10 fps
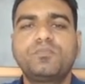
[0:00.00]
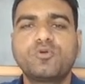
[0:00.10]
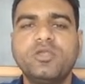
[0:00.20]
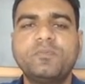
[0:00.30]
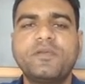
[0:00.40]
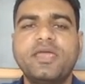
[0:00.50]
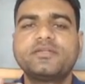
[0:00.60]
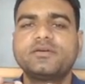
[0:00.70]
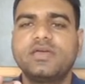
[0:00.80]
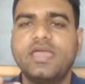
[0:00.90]

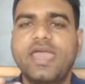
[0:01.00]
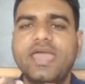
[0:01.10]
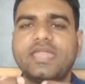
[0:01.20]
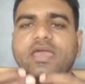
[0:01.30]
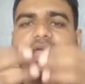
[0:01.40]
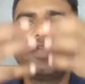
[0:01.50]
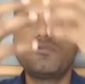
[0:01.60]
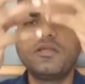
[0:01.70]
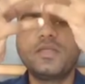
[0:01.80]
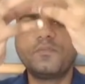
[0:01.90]
proliferate and it
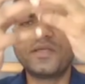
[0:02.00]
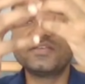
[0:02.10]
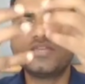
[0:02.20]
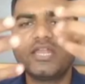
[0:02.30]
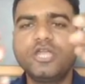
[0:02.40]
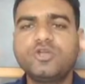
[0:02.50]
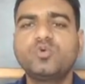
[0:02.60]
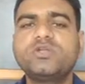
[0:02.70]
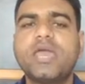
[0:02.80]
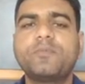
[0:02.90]
will differentiate in
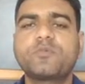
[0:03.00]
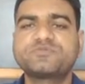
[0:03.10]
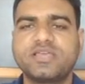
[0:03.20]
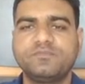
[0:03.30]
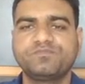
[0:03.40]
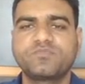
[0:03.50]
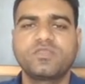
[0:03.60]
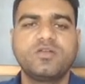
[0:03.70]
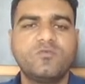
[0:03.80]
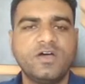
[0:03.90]
two type of cell.
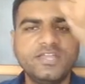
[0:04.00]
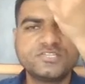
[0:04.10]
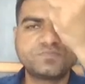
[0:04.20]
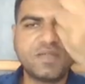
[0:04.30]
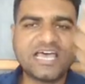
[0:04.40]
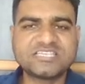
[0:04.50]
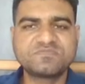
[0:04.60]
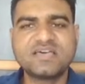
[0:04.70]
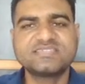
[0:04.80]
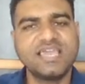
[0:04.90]
One is
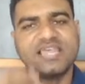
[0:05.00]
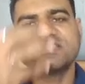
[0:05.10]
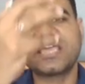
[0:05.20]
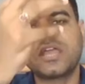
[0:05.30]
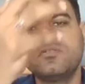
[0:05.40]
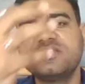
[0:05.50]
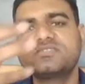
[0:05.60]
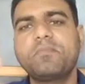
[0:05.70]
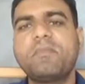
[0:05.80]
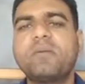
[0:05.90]
plasma cell and second one
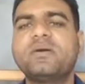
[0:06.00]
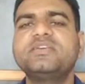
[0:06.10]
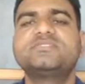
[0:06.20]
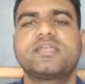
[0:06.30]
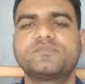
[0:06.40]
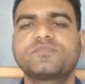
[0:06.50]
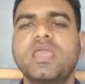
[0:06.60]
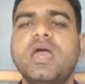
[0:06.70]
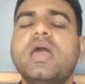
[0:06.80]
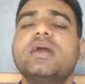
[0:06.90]
is a memory cell.
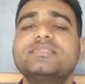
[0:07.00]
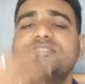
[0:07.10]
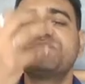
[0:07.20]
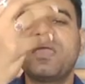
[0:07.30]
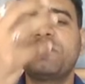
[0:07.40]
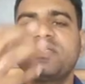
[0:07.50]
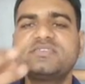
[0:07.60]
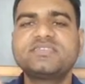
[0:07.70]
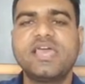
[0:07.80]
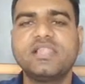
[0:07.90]
This
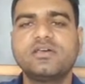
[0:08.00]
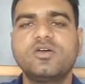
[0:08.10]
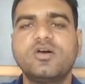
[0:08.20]
memory cell,